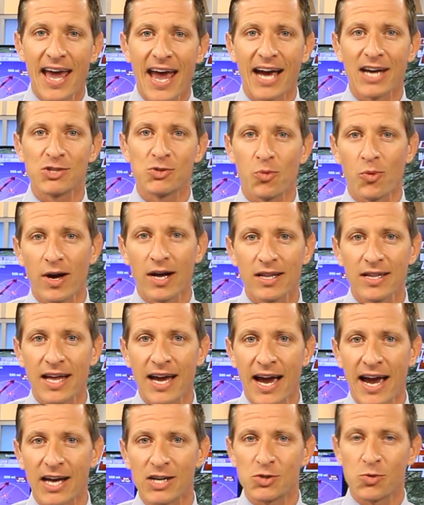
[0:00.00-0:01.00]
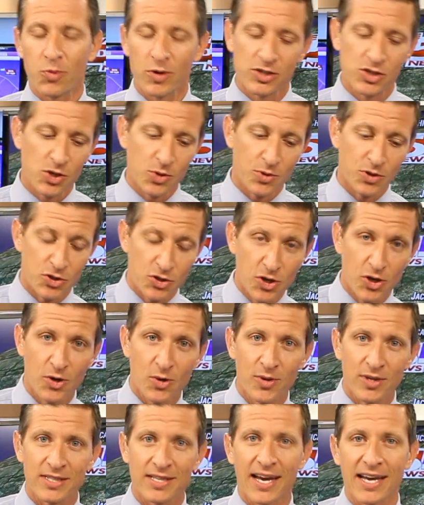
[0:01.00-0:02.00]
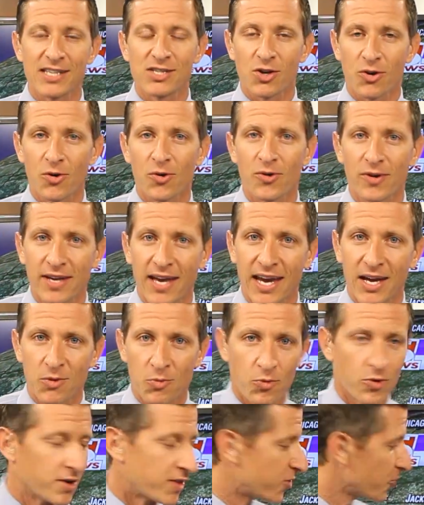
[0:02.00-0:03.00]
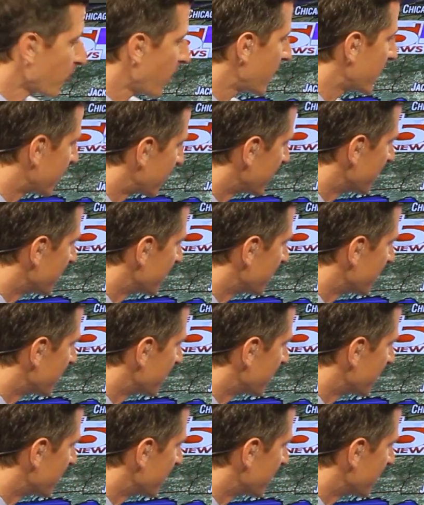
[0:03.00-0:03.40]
as well as what you would do in case a hurricane would threaten.